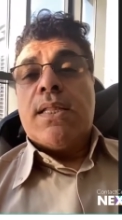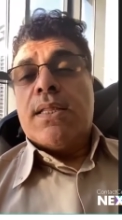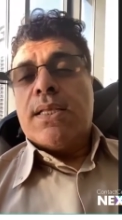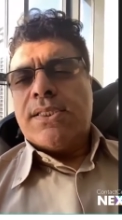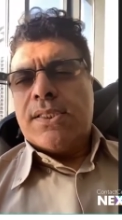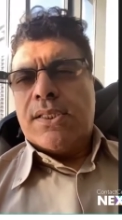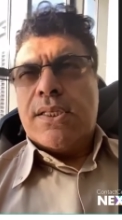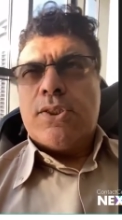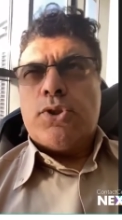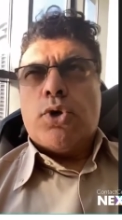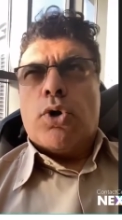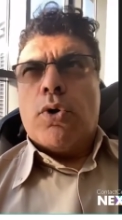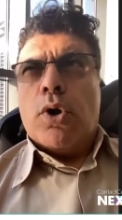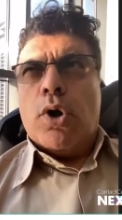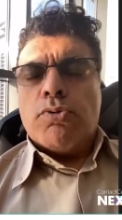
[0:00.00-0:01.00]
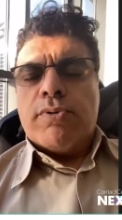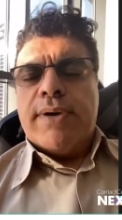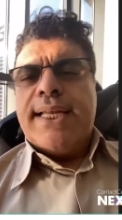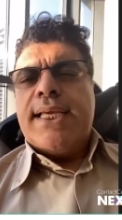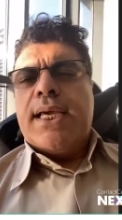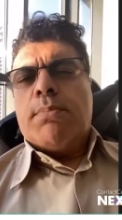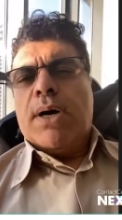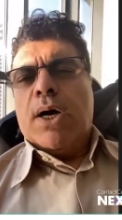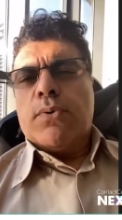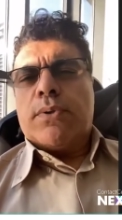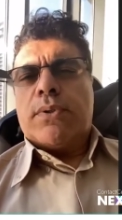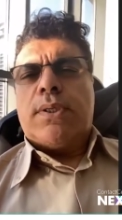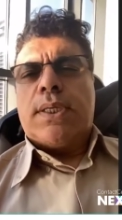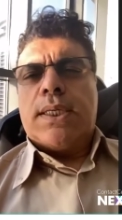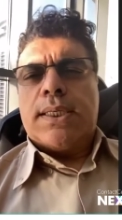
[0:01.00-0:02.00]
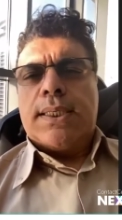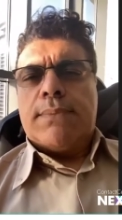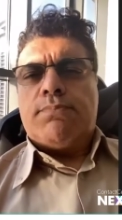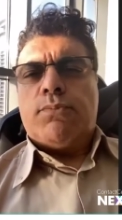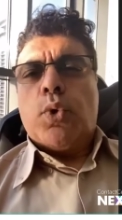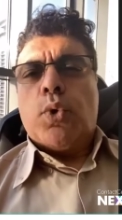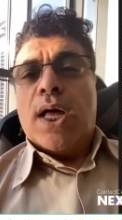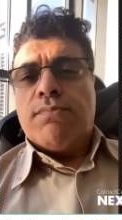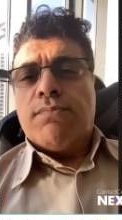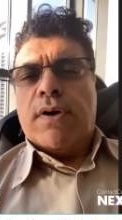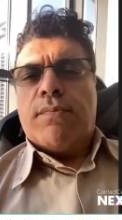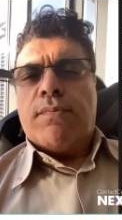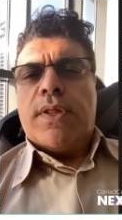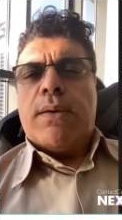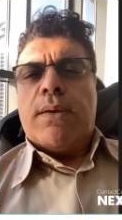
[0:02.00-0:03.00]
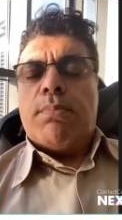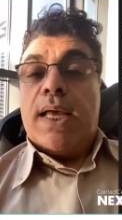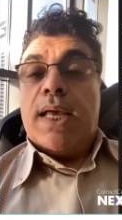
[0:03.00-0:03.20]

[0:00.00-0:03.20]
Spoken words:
there's already about 12 of them,